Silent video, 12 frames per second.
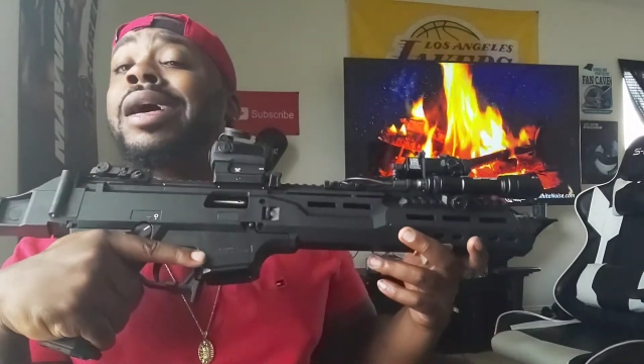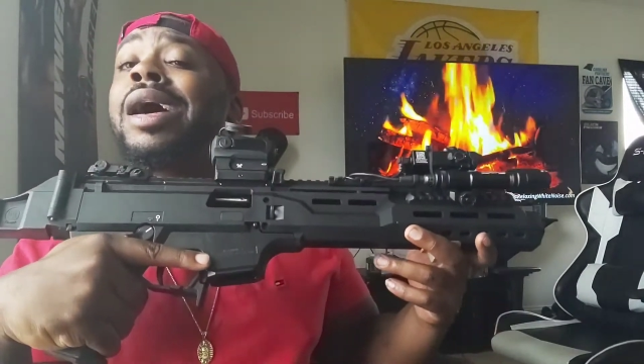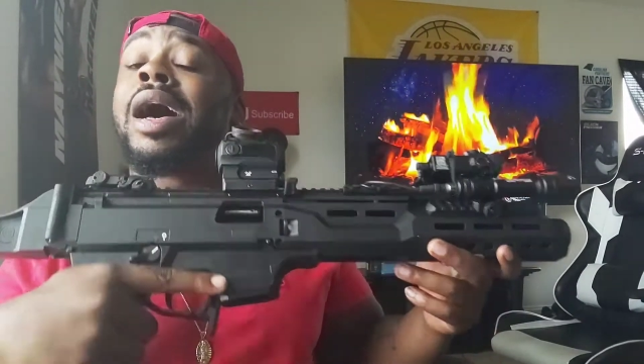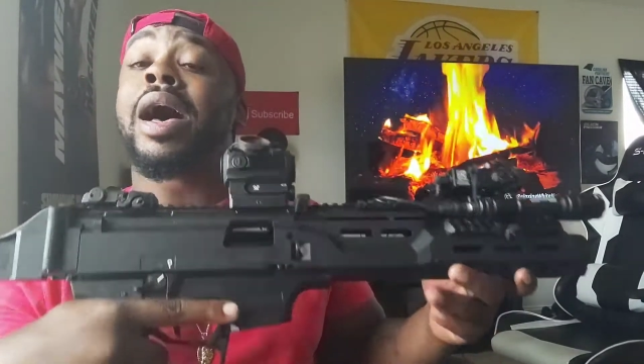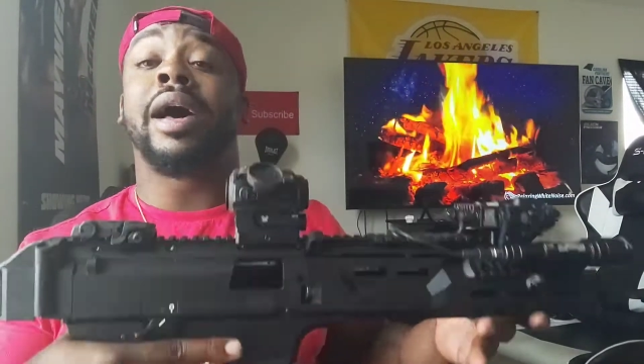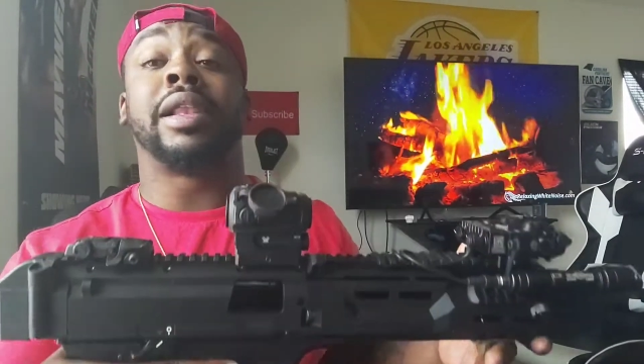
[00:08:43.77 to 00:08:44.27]

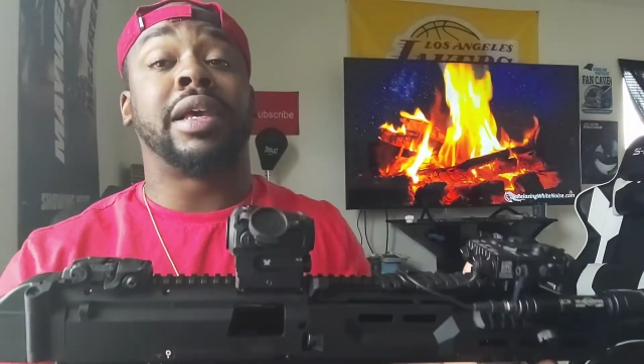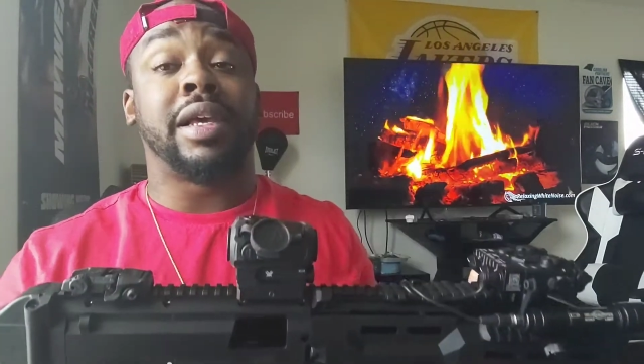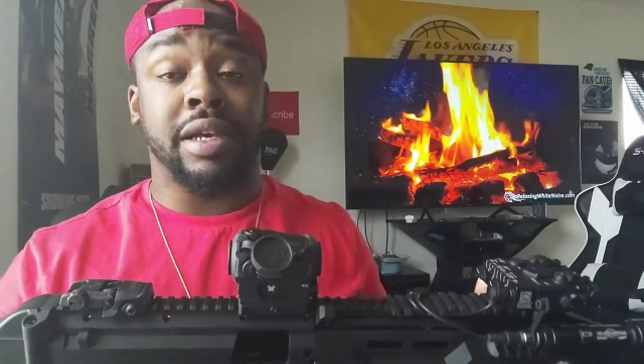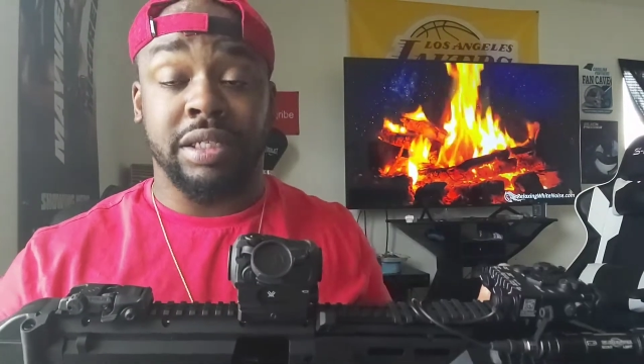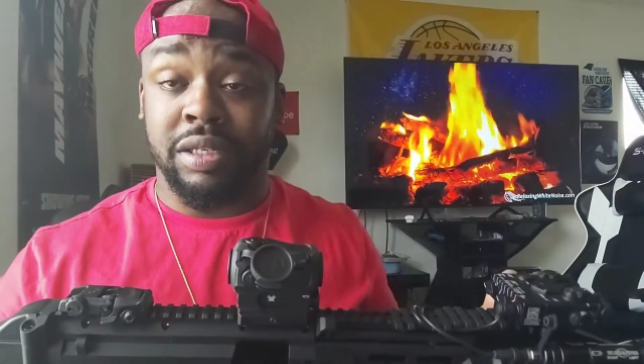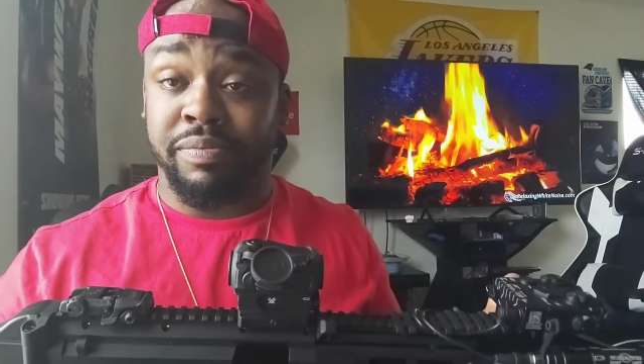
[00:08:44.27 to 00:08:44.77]
highly
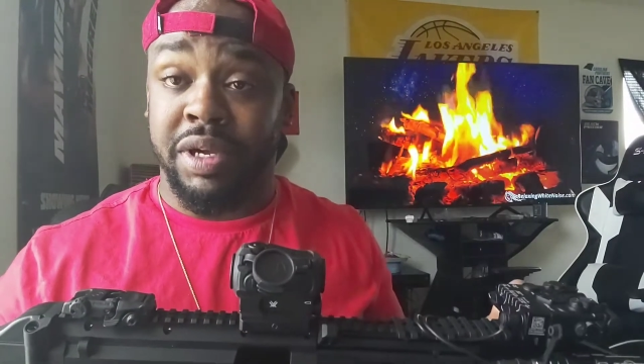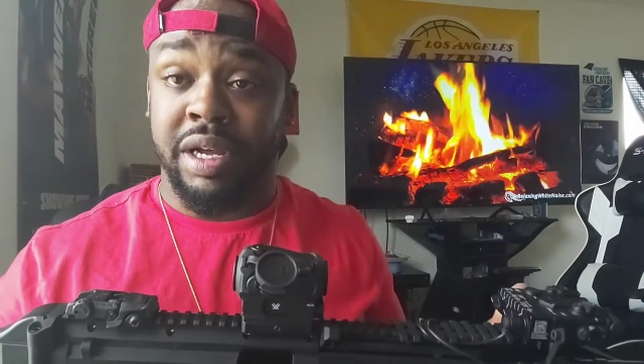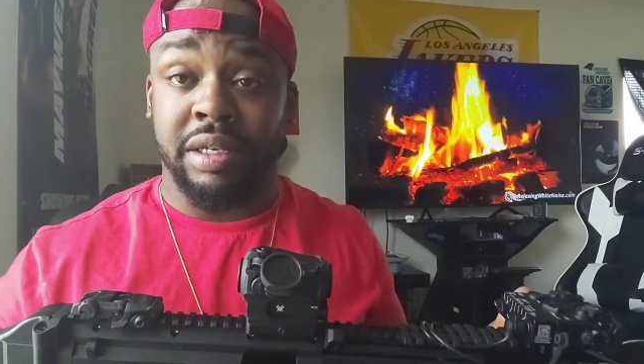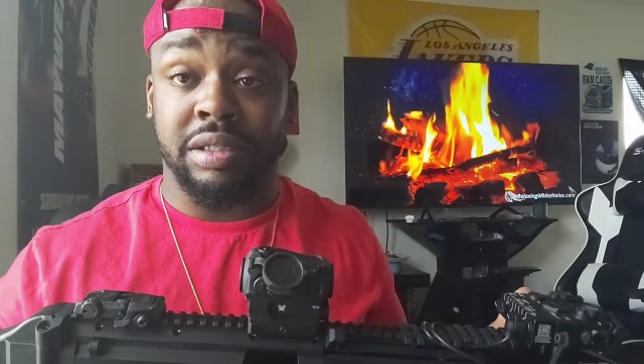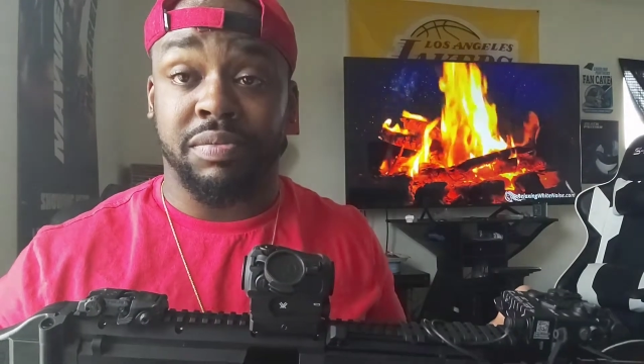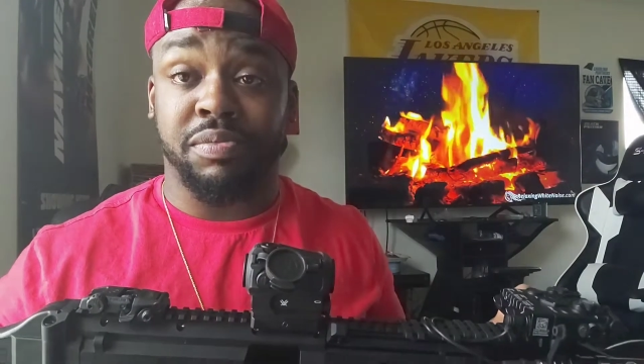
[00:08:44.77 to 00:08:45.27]

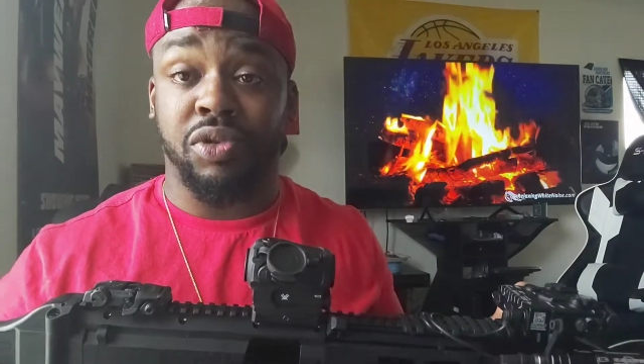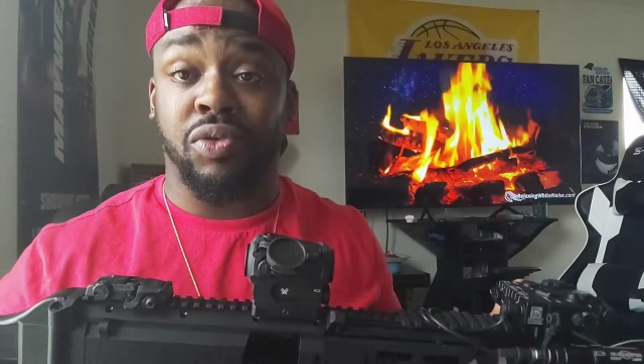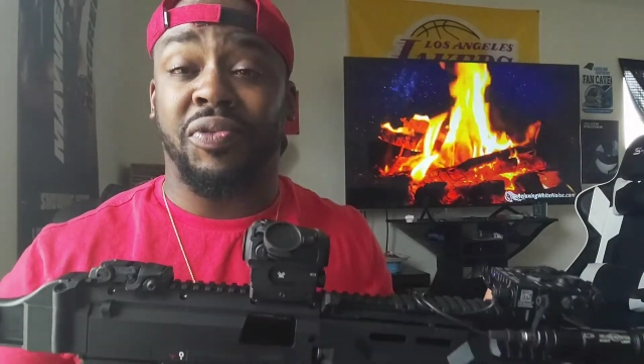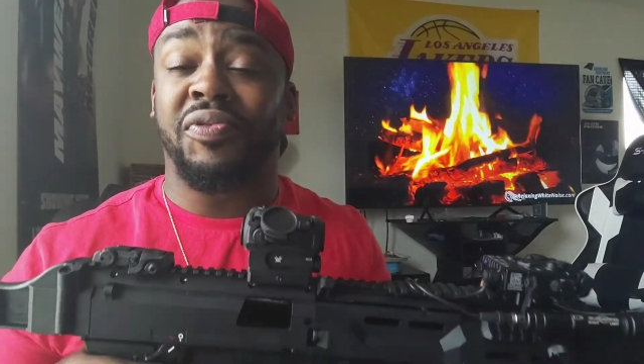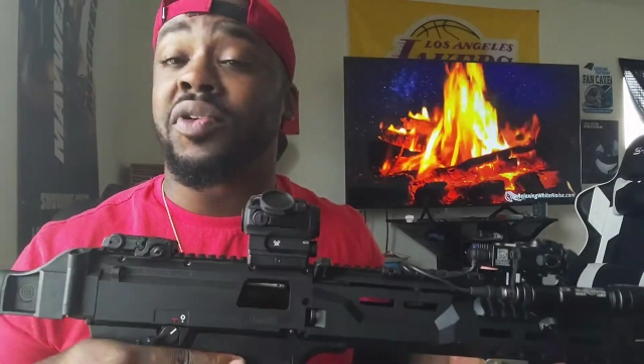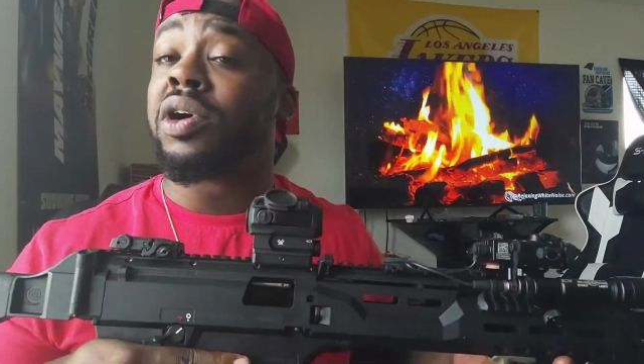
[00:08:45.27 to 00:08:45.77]
customizable,
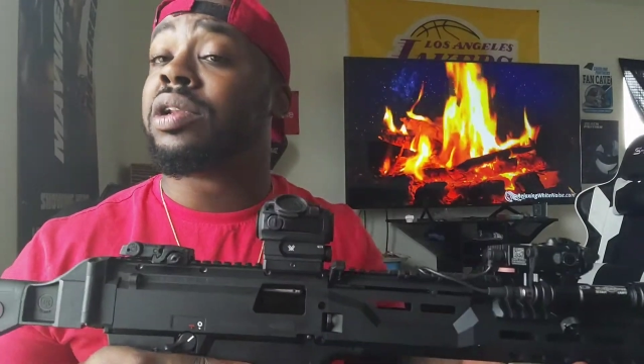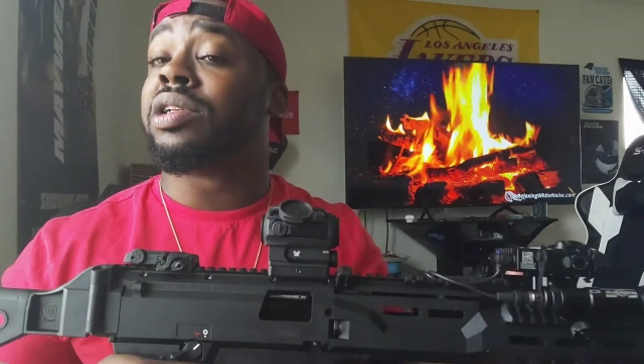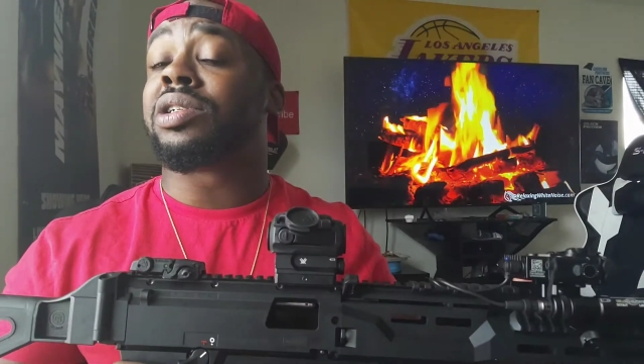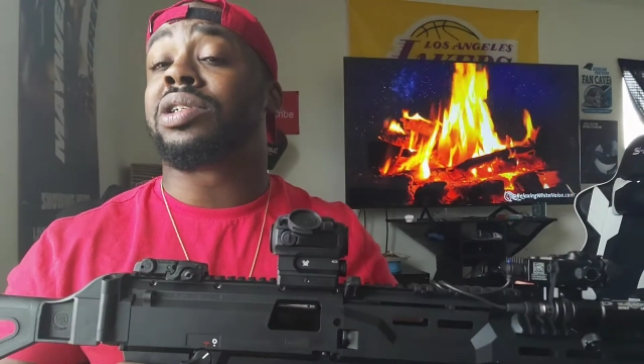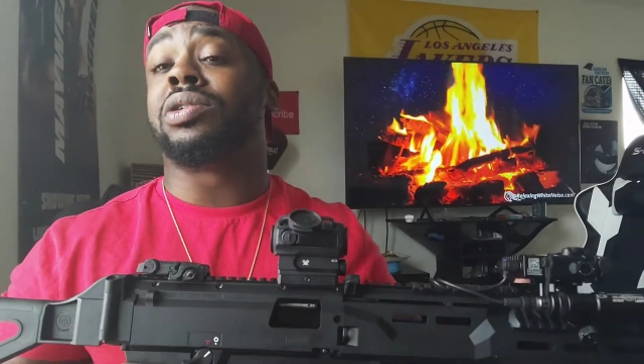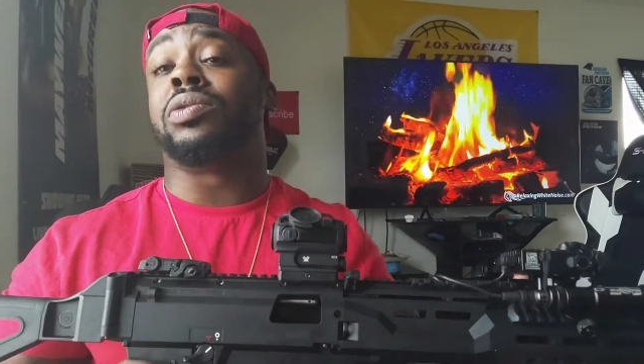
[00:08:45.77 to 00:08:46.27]
fun to
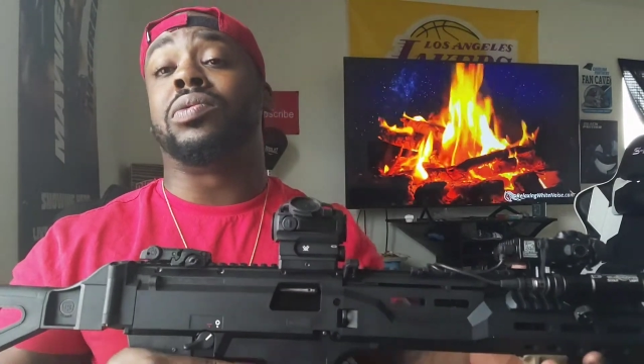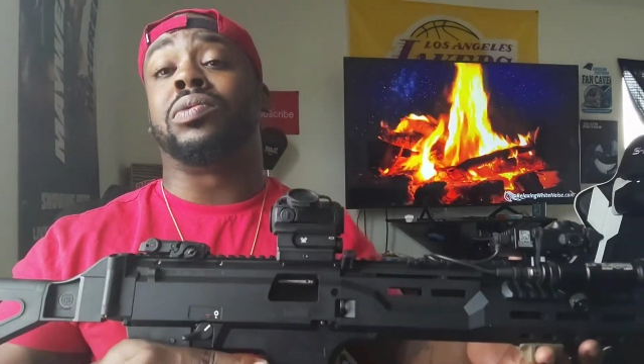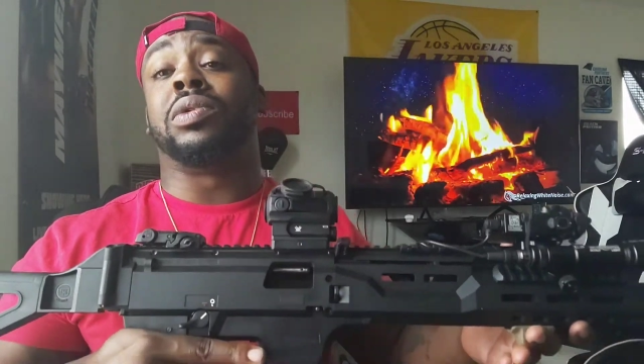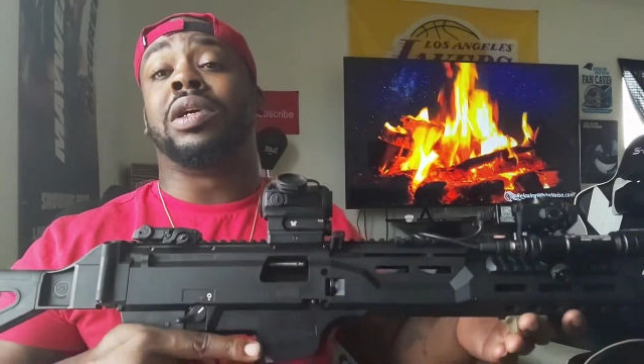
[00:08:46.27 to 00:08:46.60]
shoot,